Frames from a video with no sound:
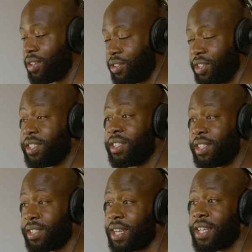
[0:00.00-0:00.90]
you're gonna see
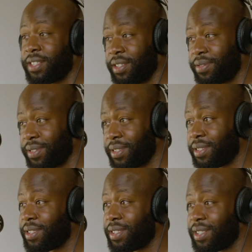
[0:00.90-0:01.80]
the size
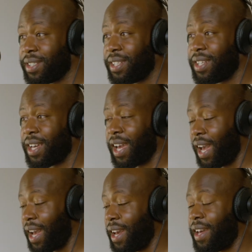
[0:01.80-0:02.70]
difference,
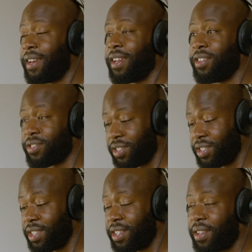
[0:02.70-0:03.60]
and he's gonna
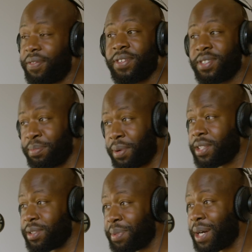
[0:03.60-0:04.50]
see the difference in
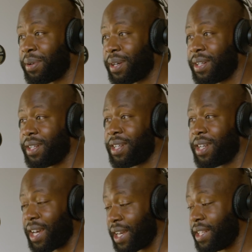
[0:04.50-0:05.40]
punch power,
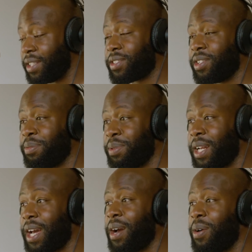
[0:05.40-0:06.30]
and he's gonna be
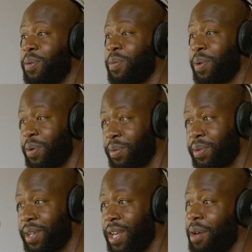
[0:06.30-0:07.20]
like, whoa,
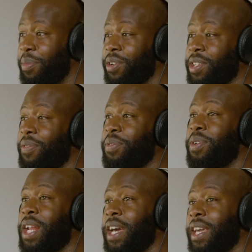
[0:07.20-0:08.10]
because I feel
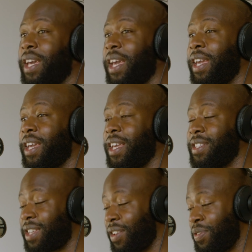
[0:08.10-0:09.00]
like
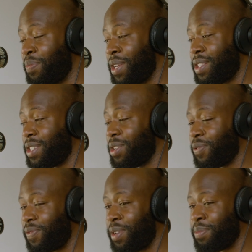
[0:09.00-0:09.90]
it's giving me
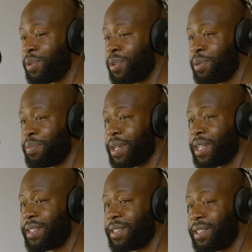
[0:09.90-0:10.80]
Teofimo
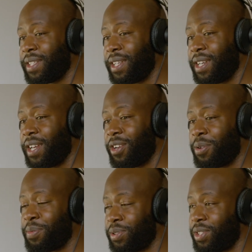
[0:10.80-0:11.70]
Lopez,
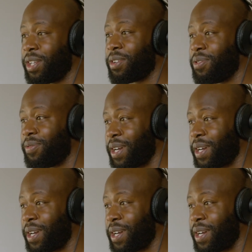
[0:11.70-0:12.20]
Lomachenko